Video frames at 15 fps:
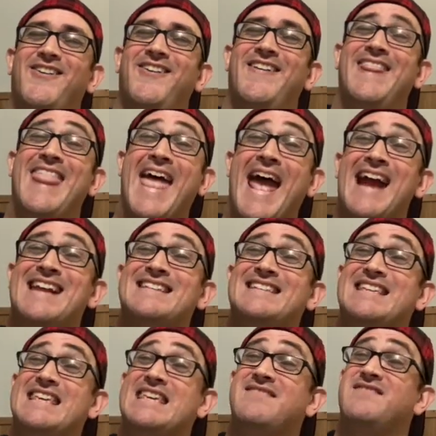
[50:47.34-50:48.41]
That is
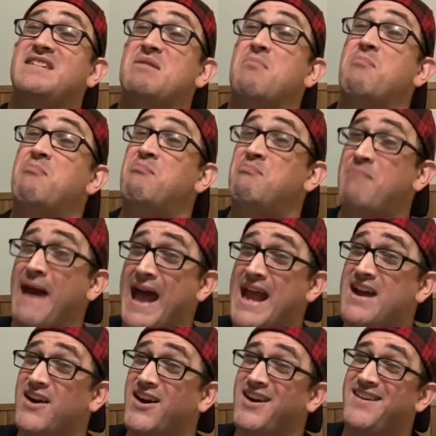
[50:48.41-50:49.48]
even
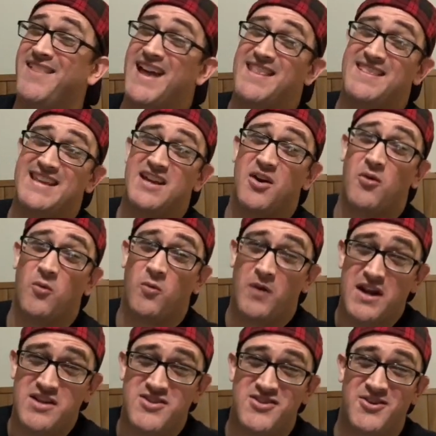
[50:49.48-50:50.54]
better than the
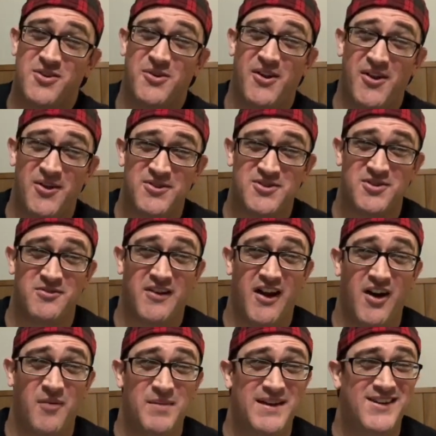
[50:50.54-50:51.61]
original ultra
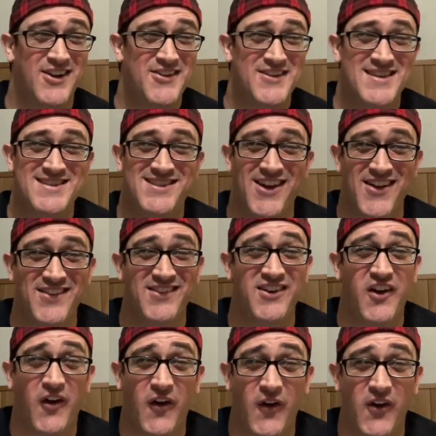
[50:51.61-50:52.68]
rare because it doesn't
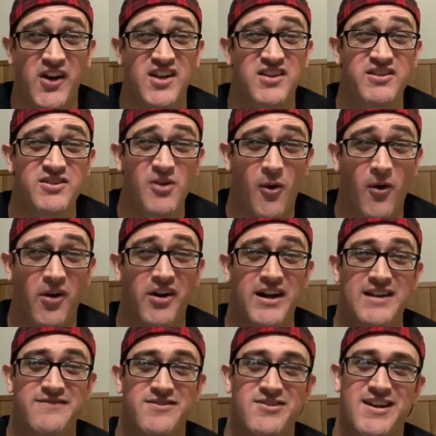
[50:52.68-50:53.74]
hurt your
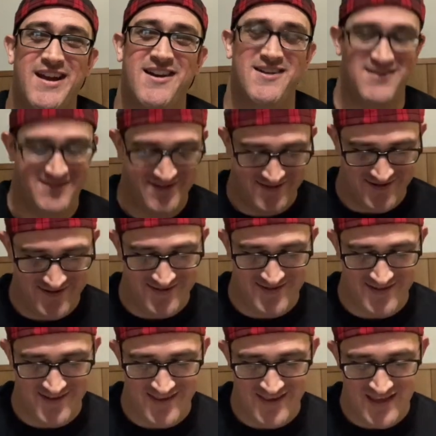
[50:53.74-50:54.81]
evil characters.
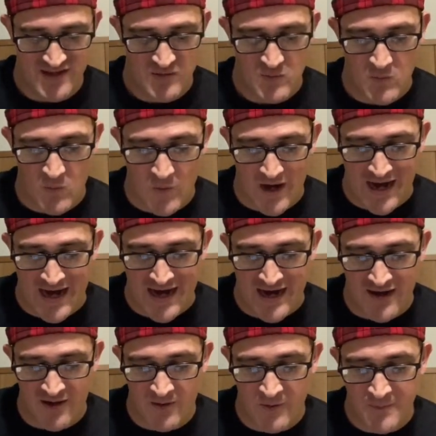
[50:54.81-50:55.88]

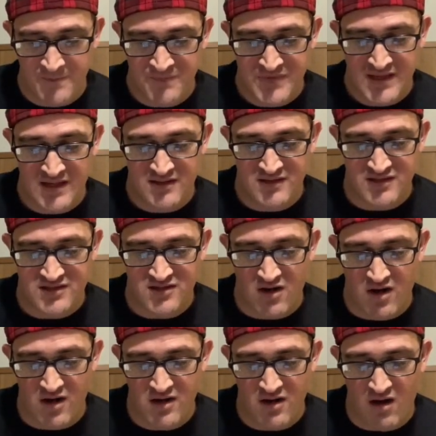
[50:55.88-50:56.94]
Wow.
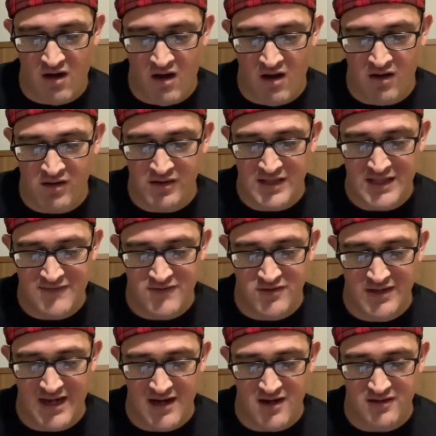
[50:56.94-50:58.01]
Discard all evil
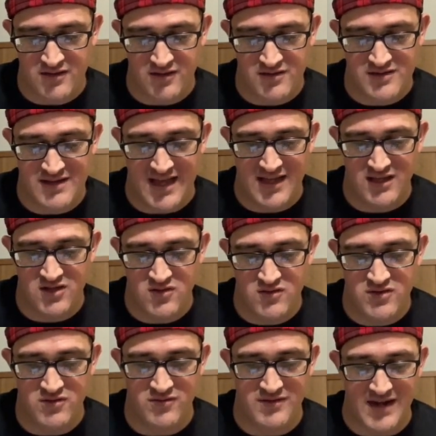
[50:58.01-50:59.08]
characters that you
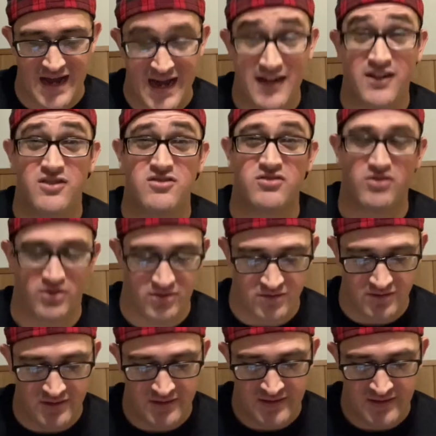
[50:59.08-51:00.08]
do not control.